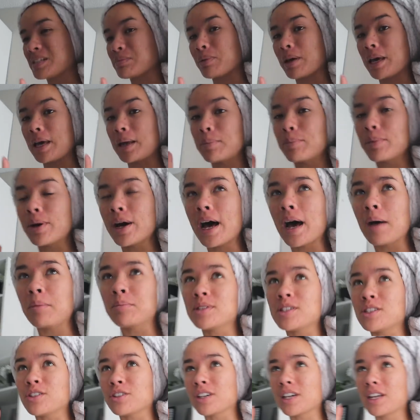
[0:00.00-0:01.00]
the plan, but I'm
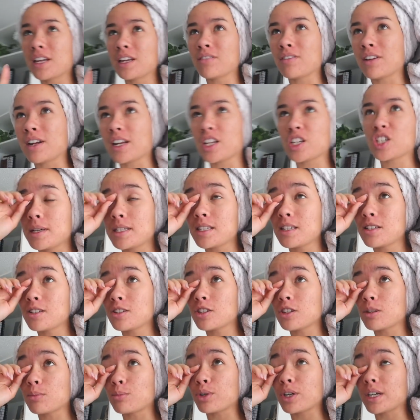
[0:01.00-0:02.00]
still getting ready. My
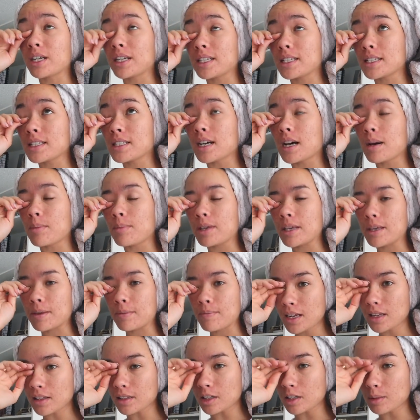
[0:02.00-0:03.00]
sister Brittany is coming
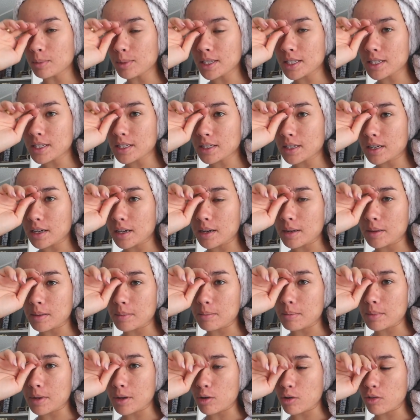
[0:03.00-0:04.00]
in a little bit to
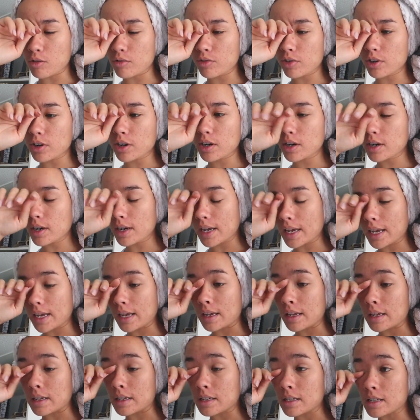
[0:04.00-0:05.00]
come over
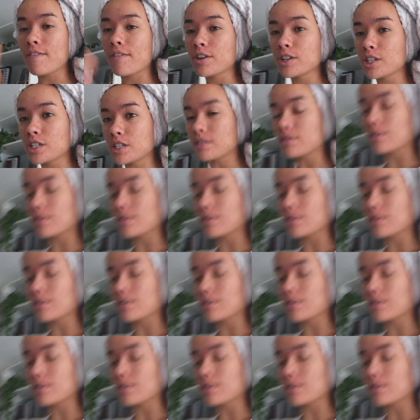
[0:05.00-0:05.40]
and first